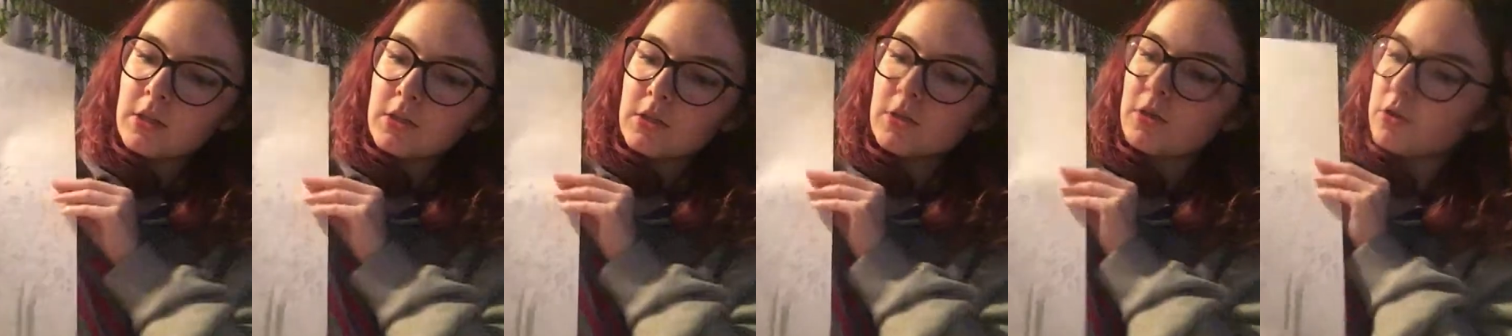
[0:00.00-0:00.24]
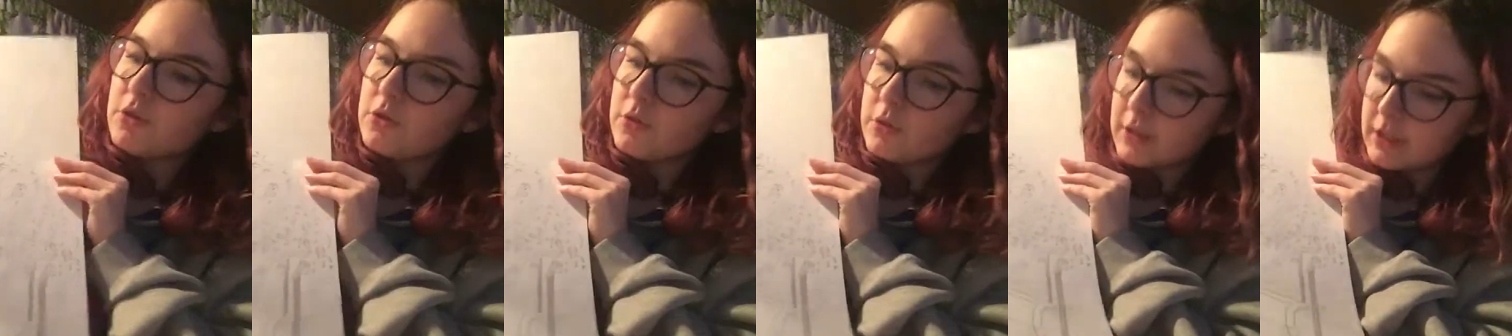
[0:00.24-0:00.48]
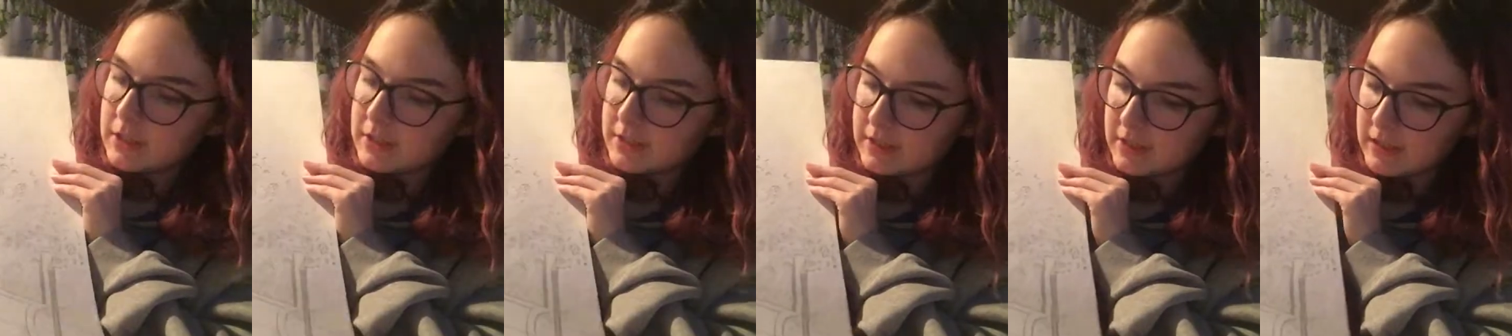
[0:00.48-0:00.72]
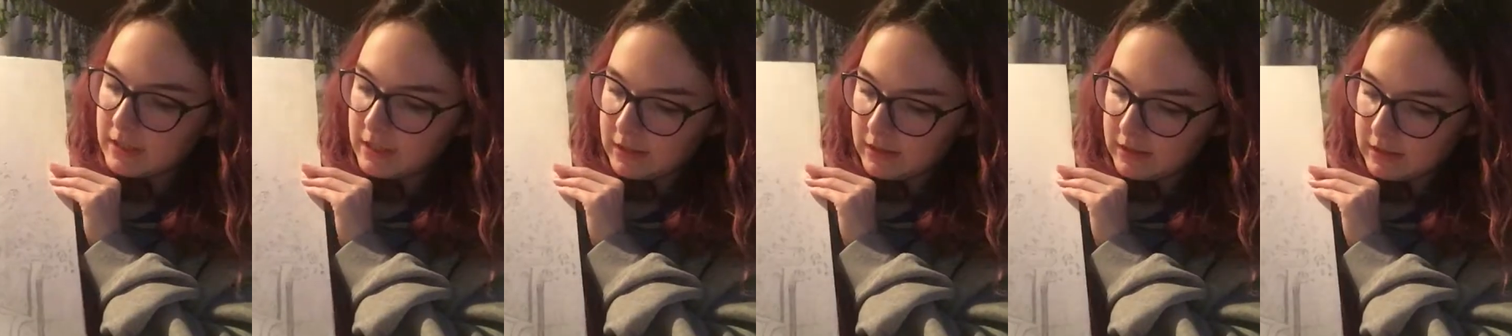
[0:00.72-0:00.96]
so you could
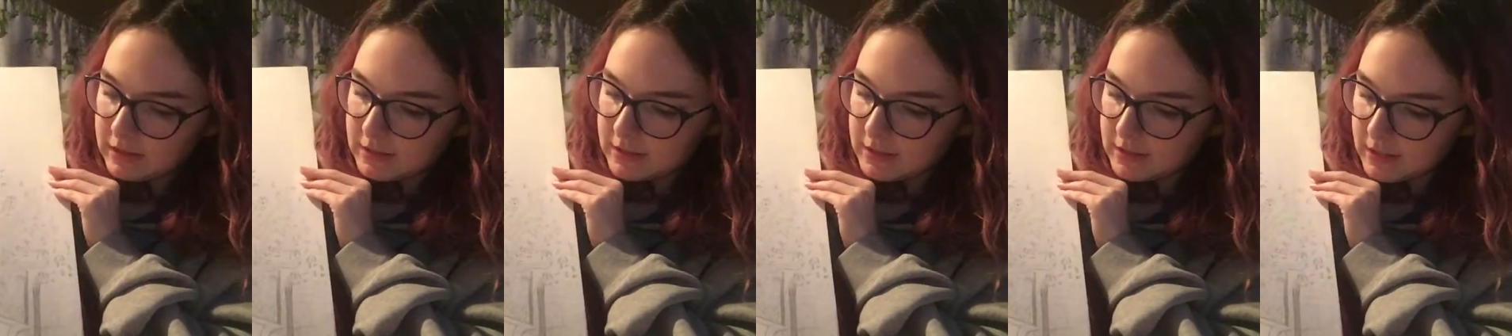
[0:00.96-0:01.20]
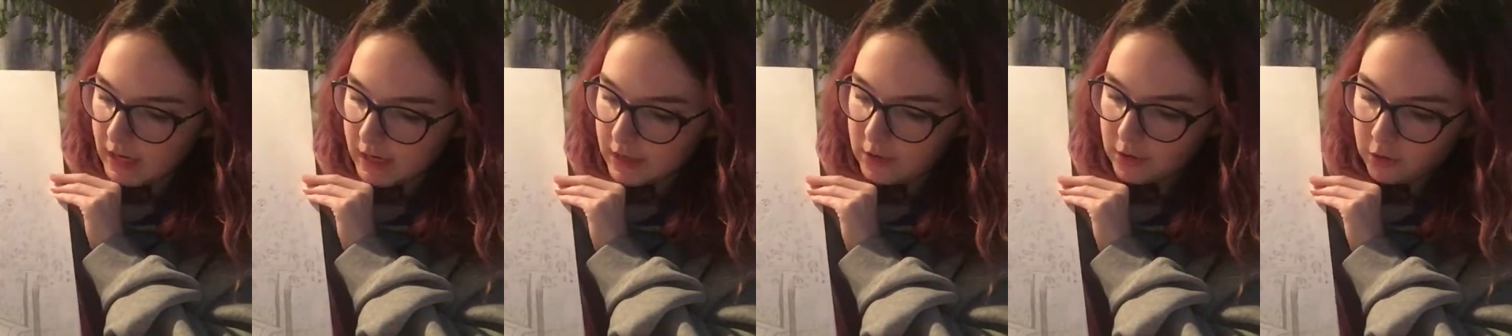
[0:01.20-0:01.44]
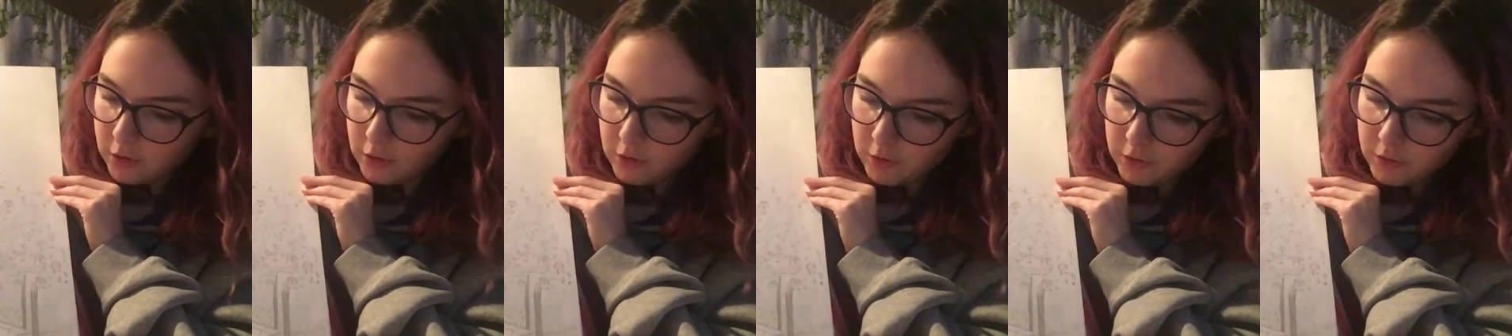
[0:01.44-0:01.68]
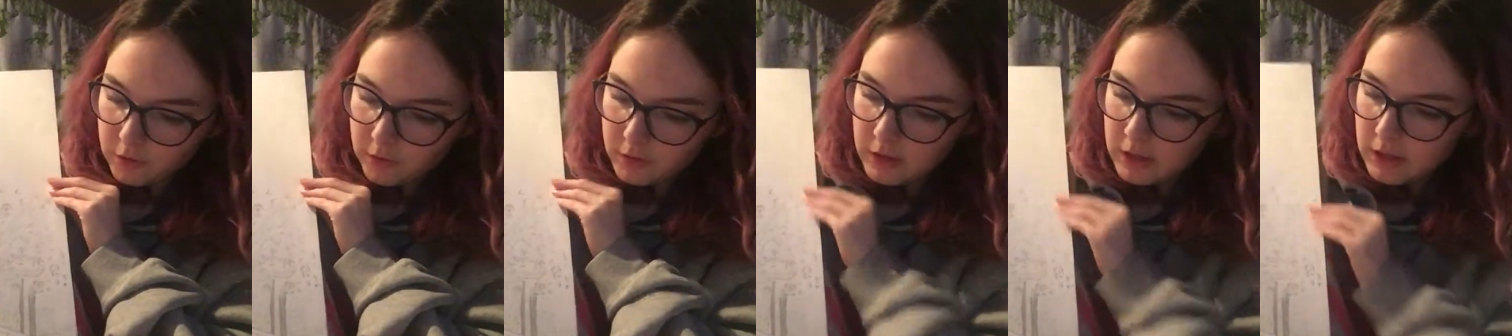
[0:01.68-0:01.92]
see the
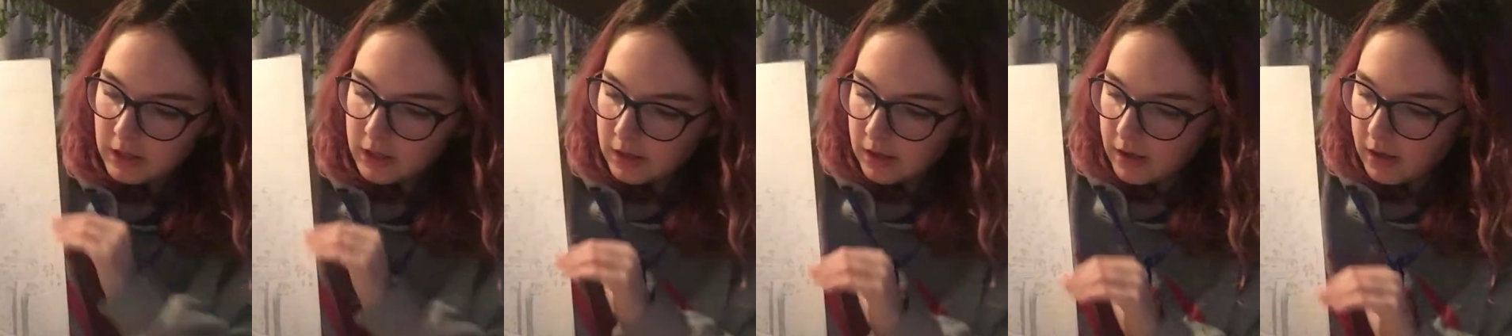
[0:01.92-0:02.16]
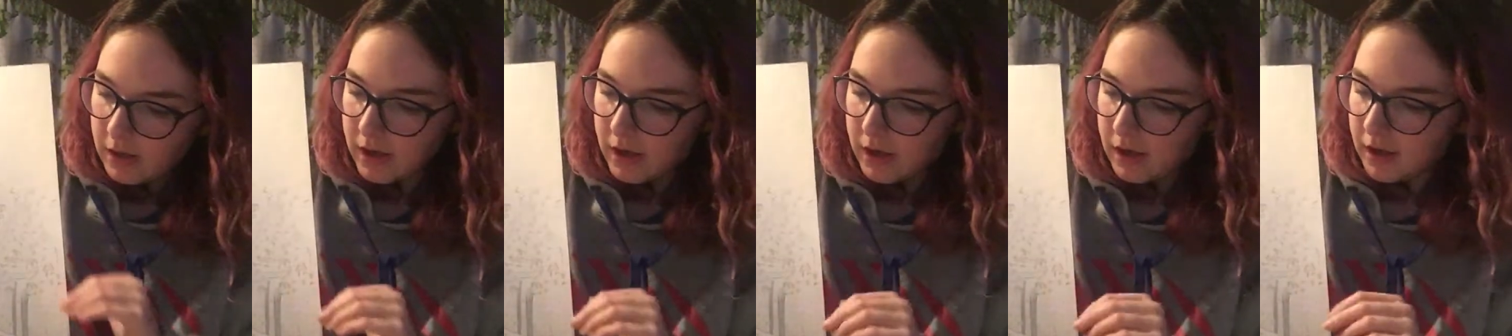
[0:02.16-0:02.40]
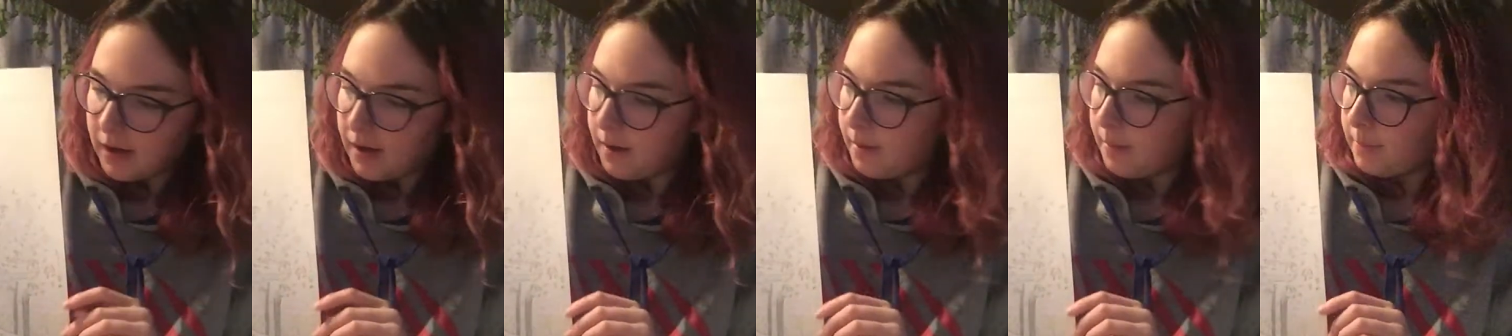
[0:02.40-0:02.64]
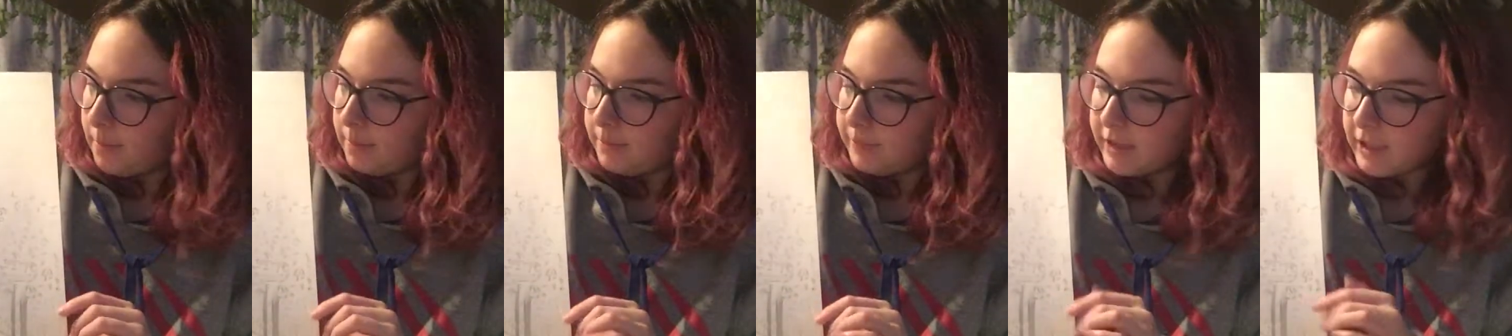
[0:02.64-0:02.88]
cycle.
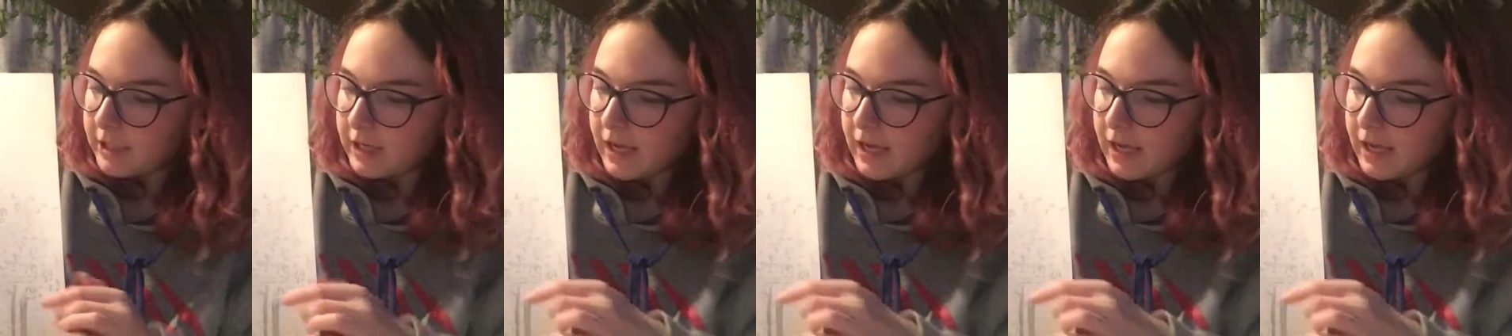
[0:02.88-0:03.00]
The